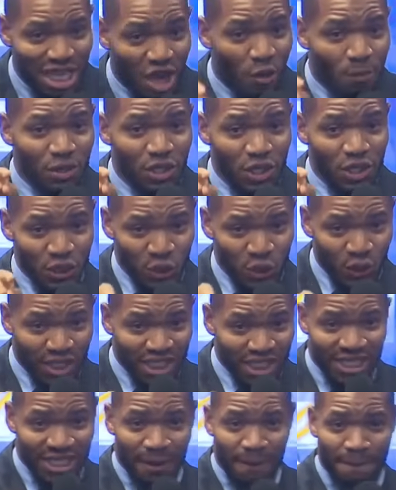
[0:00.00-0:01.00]
me. That would be your
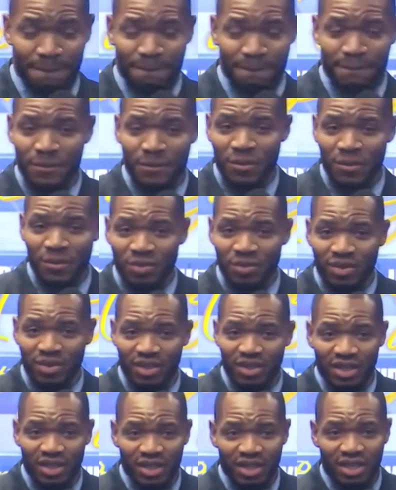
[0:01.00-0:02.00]
story.
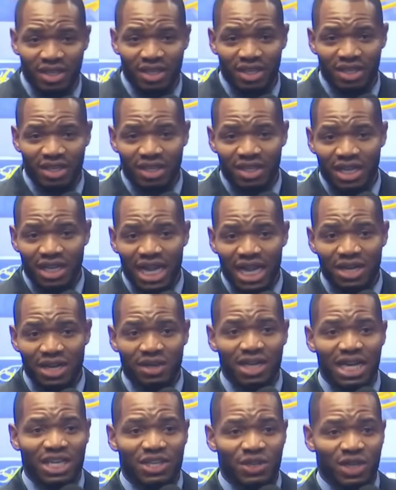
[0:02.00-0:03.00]
I
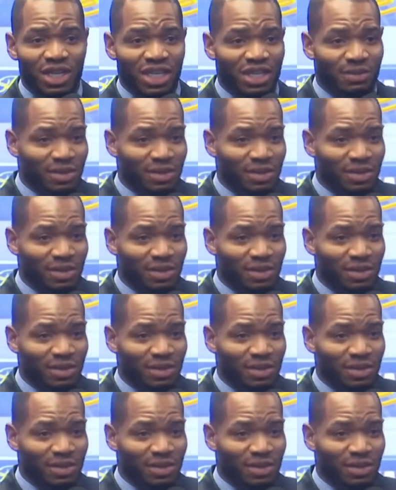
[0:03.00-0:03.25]
don't like